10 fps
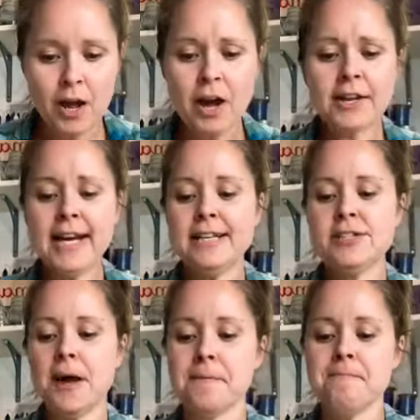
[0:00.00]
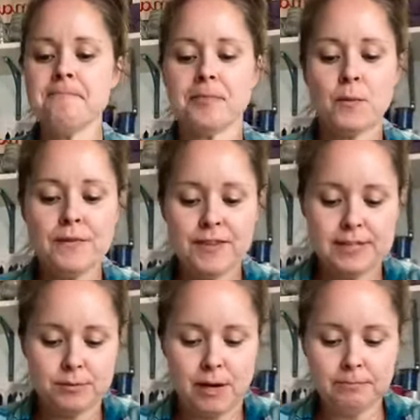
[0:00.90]
Okay, so with
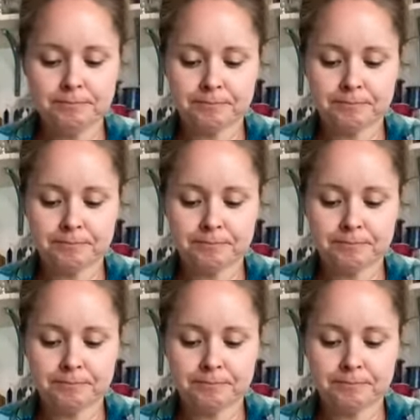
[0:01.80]
this one,